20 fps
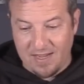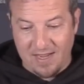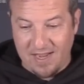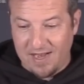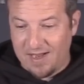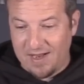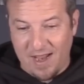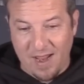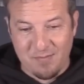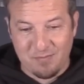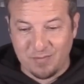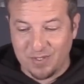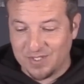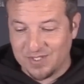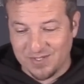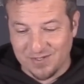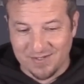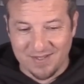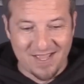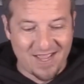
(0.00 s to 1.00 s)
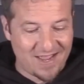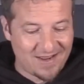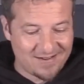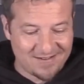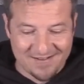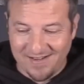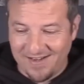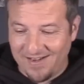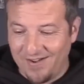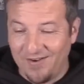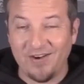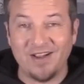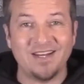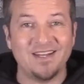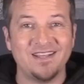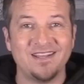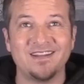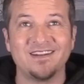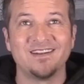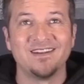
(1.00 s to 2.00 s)
I, I, butchered that. I know I
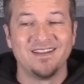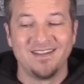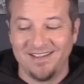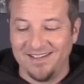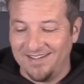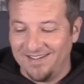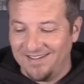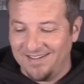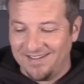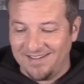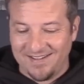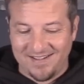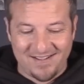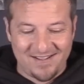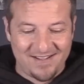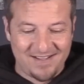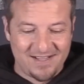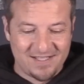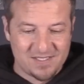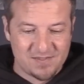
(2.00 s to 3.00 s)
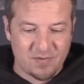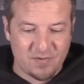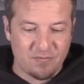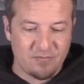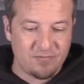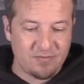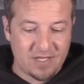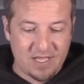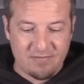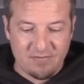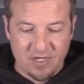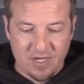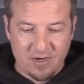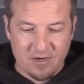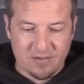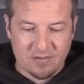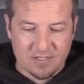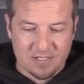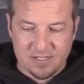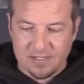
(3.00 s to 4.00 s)
did. Uh, it's from
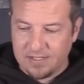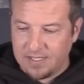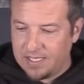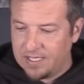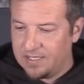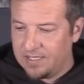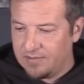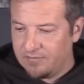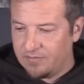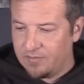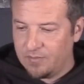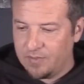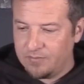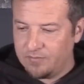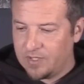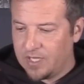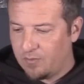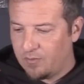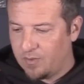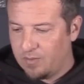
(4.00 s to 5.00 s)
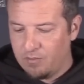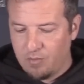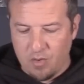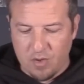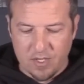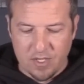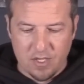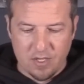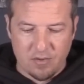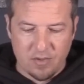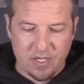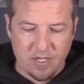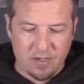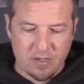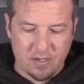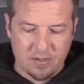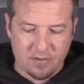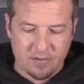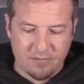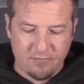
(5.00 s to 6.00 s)
Flaviar. Again, we've got one more to go here
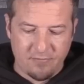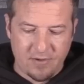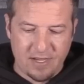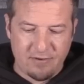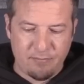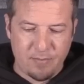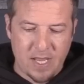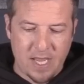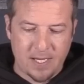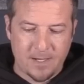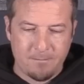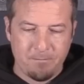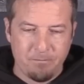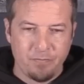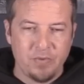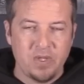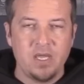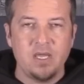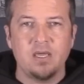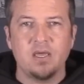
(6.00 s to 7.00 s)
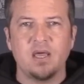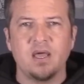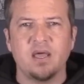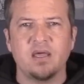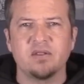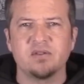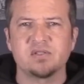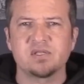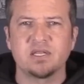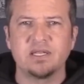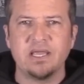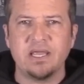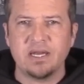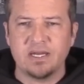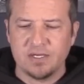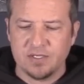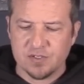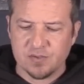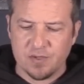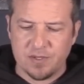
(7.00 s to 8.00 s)
in our little five pack. Uh, there's a link
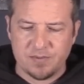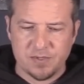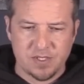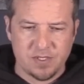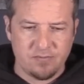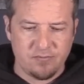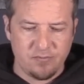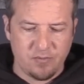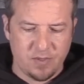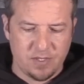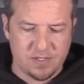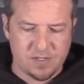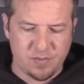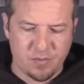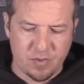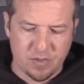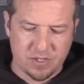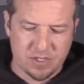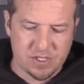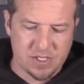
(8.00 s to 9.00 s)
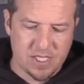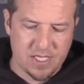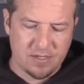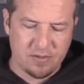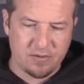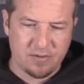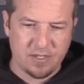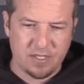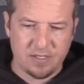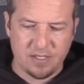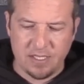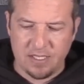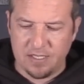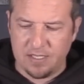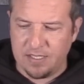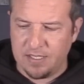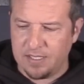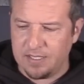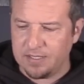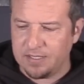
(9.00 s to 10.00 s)
in the description if you want to support the channel and,
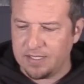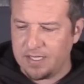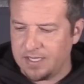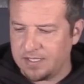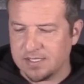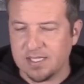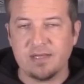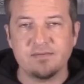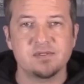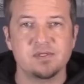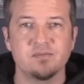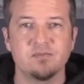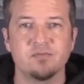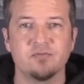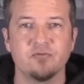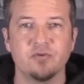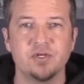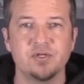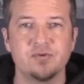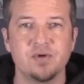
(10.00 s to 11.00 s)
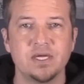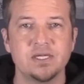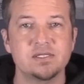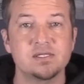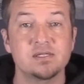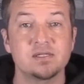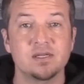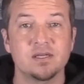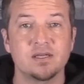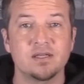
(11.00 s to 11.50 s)
and uh, let us have some free drinks.